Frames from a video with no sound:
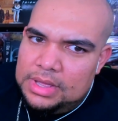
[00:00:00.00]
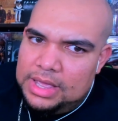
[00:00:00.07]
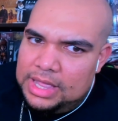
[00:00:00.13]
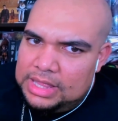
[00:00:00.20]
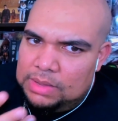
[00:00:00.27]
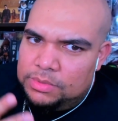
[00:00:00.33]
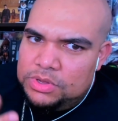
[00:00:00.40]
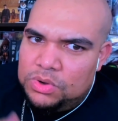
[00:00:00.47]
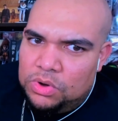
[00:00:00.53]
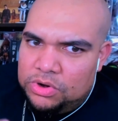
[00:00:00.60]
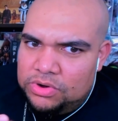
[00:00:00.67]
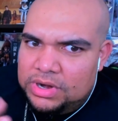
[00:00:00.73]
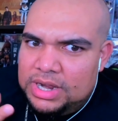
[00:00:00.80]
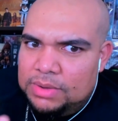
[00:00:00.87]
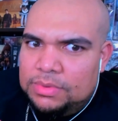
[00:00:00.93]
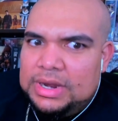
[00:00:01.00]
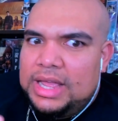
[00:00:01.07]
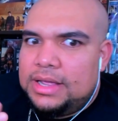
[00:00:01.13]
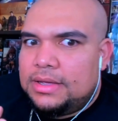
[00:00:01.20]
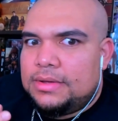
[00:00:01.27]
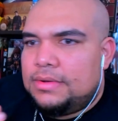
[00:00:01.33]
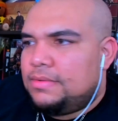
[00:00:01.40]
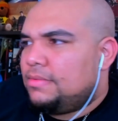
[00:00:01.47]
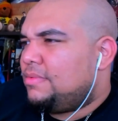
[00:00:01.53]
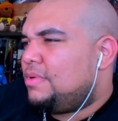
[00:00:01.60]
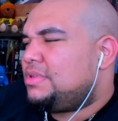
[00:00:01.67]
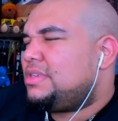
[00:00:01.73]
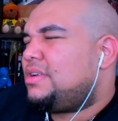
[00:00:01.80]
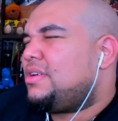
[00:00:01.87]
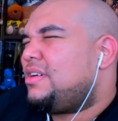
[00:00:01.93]
And then when you order it, it would like, what
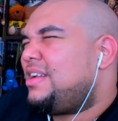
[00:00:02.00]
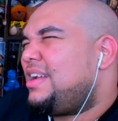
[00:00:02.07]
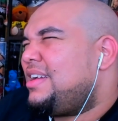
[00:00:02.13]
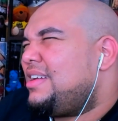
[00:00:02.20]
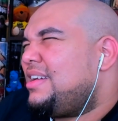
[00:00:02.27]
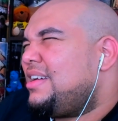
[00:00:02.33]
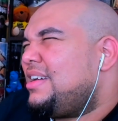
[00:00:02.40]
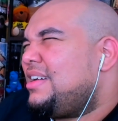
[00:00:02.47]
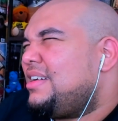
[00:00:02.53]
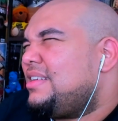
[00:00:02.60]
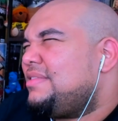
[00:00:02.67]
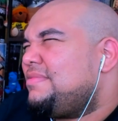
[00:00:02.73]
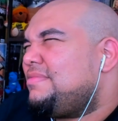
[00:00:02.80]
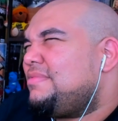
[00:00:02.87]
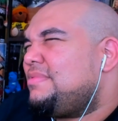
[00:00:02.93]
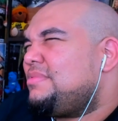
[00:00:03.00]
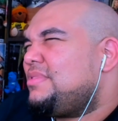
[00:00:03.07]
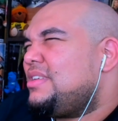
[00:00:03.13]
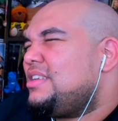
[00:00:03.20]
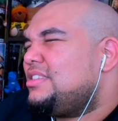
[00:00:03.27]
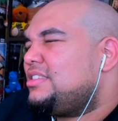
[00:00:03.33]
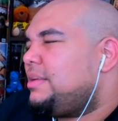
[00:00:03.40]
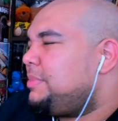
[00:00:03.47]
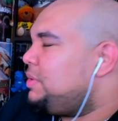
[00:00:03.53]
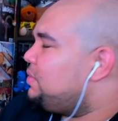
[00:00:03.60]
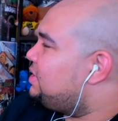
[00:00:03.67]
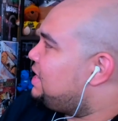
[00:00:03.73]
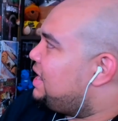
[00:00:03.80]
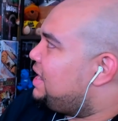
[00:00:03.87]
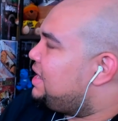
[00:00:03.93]
was it called? Something
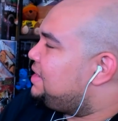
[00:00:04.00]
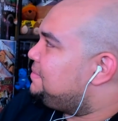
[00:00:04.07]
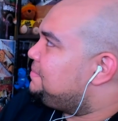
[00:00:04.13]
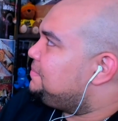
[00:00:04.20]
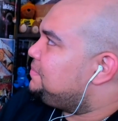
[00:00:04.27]
with an A.